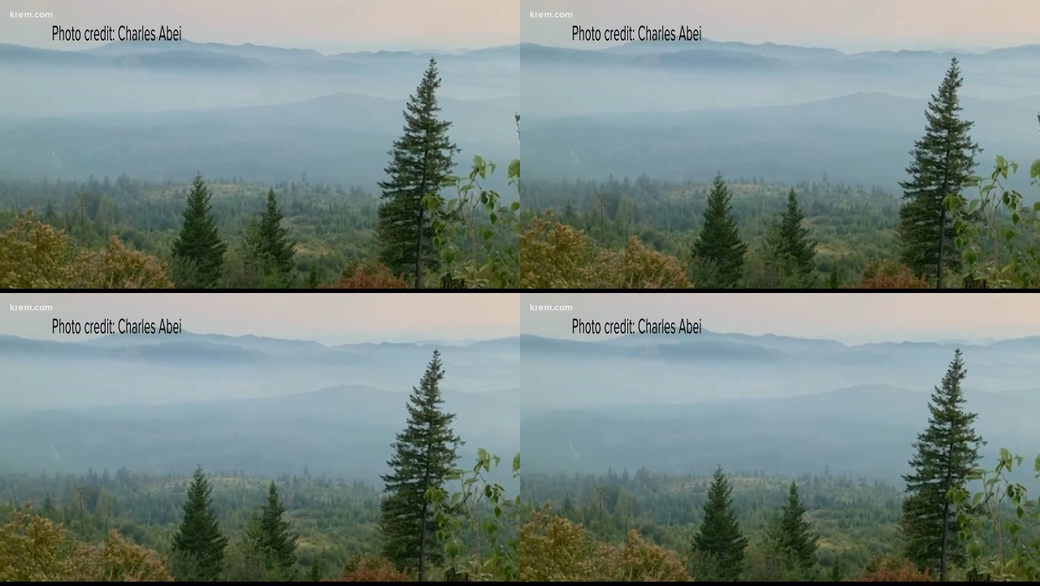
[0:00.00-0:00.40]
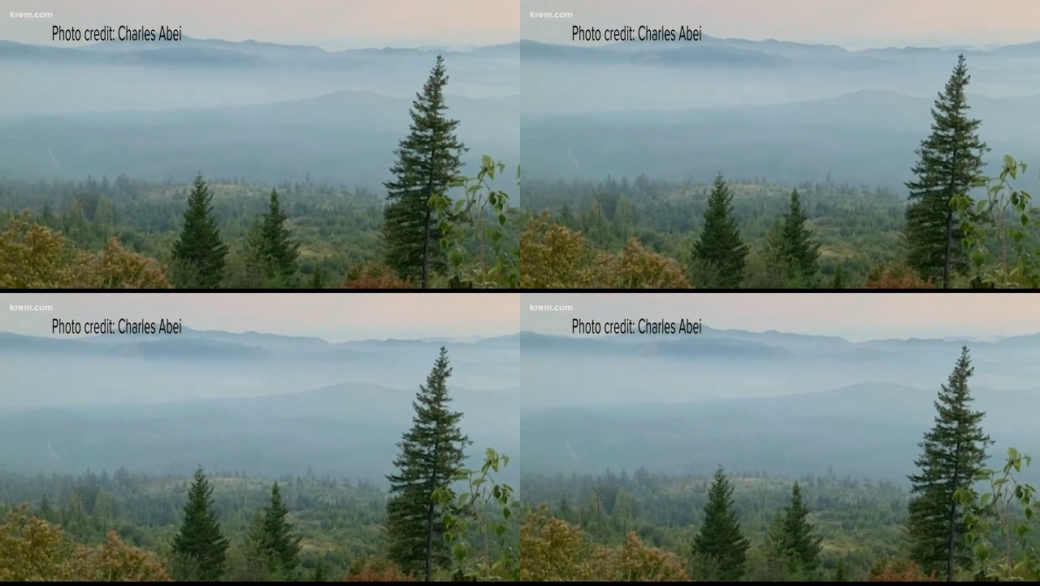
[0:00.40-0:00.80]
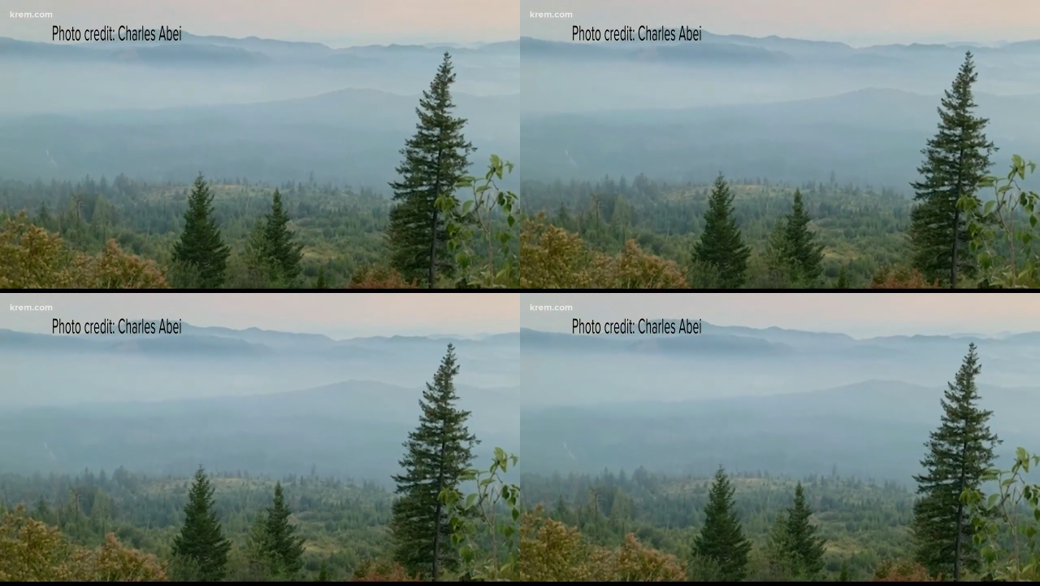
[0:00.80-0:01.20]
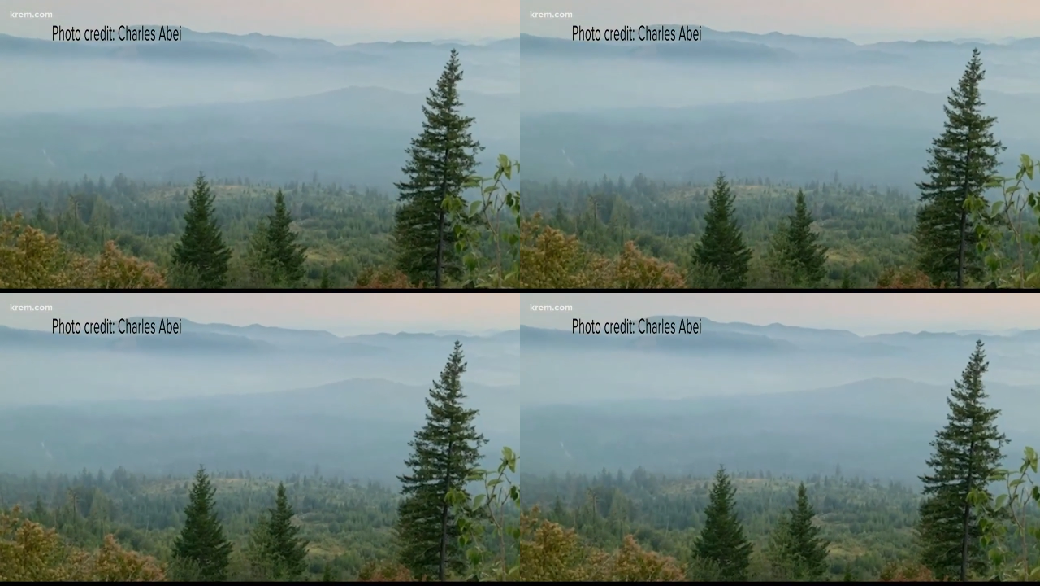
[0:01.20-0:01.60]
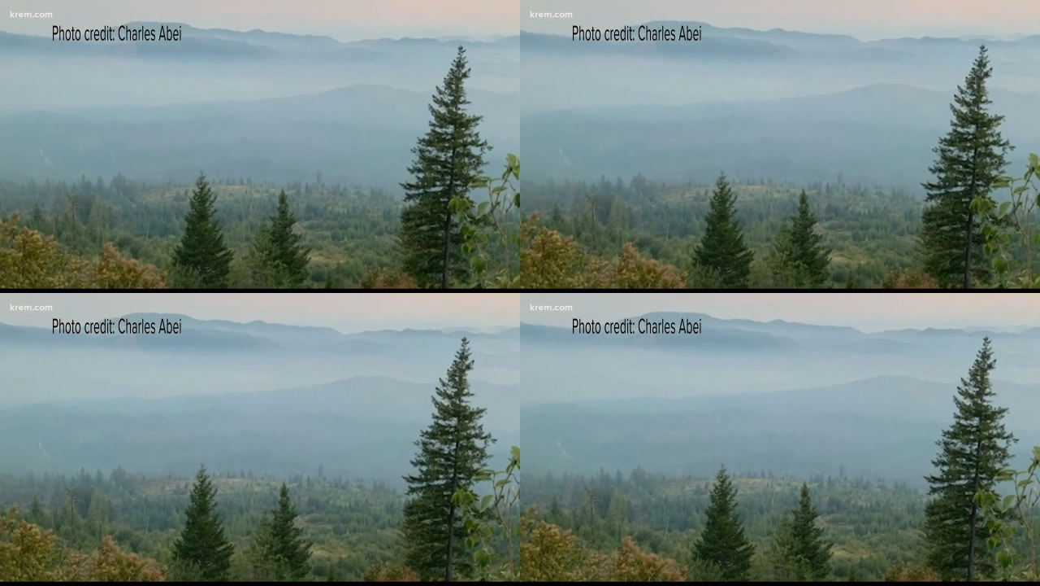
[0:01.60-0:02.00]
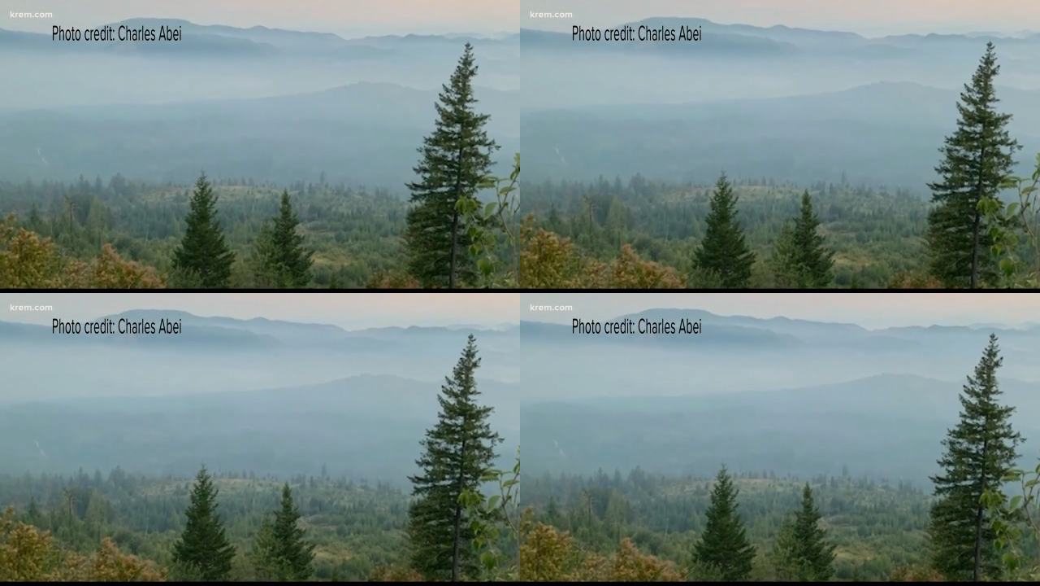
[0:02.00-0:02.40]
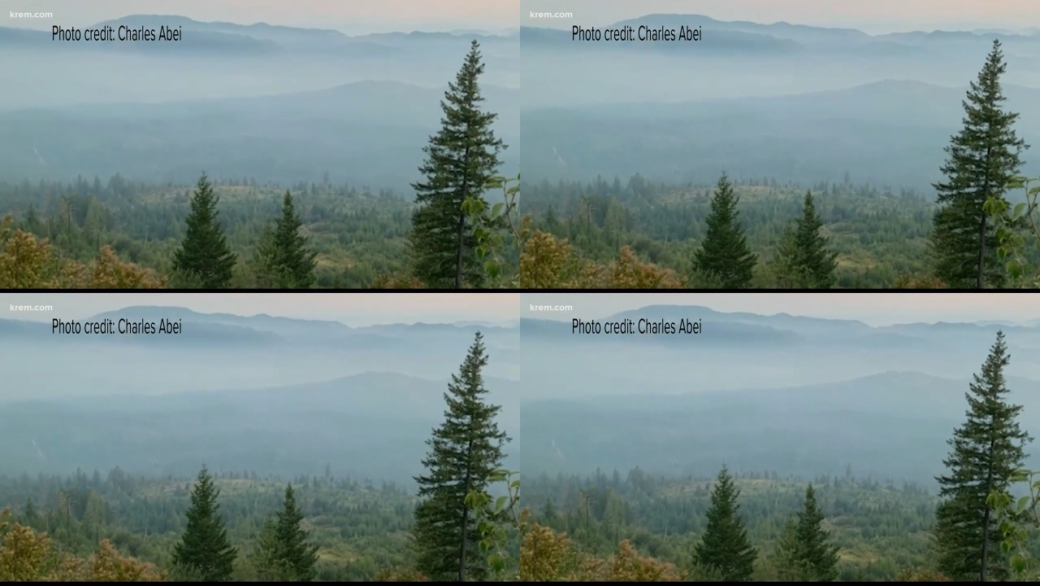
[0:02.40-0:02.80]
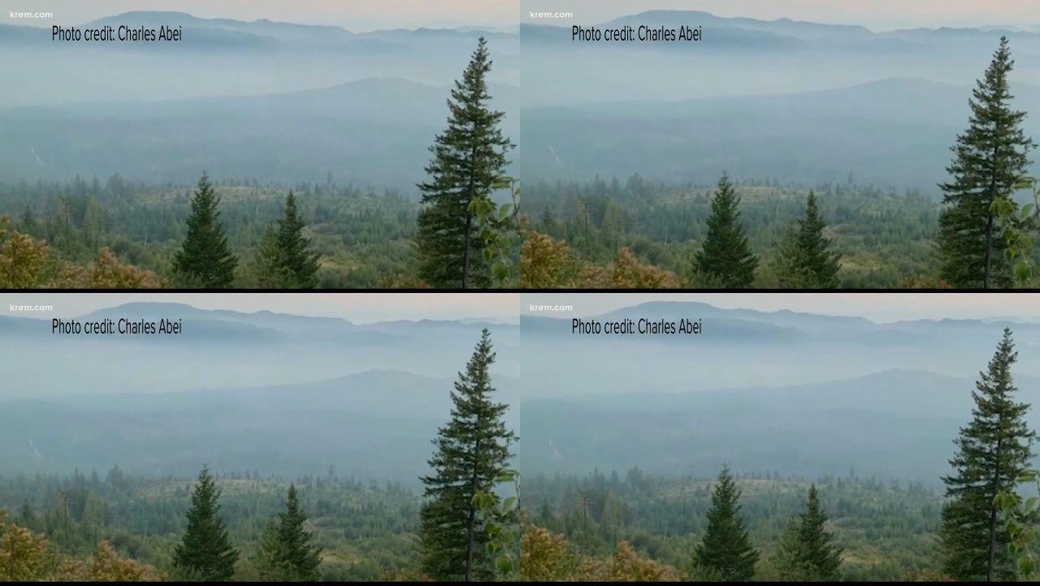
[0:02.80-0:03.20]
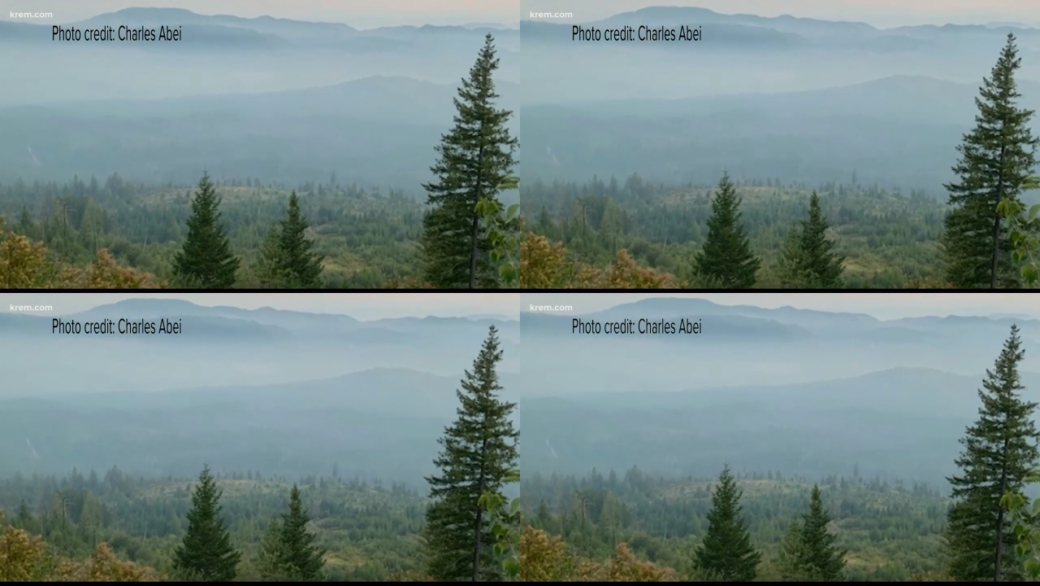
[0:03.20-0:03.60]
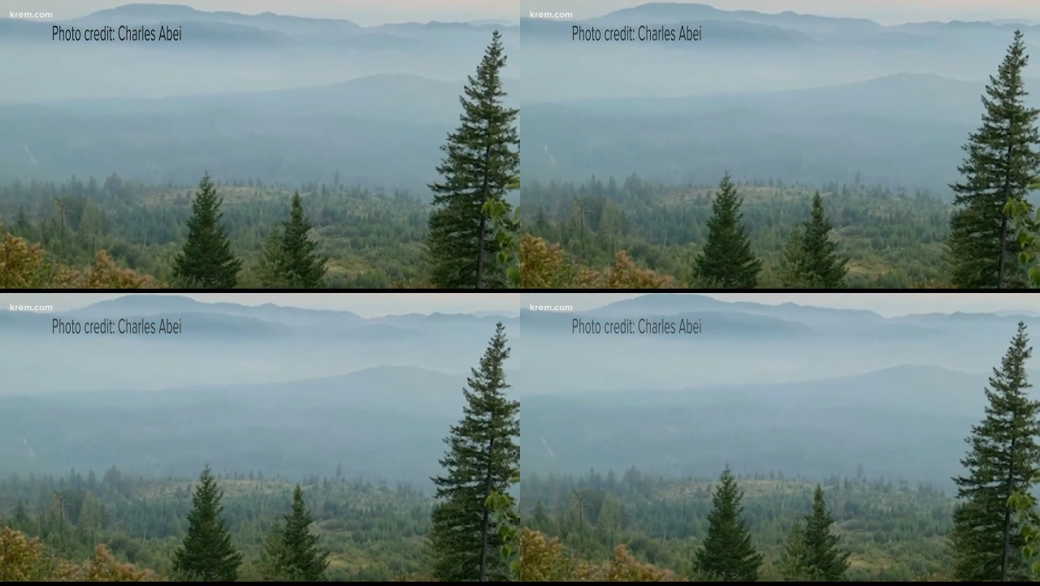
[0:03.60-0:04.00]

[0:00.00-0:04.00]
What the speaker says: [unreadable: no face in view]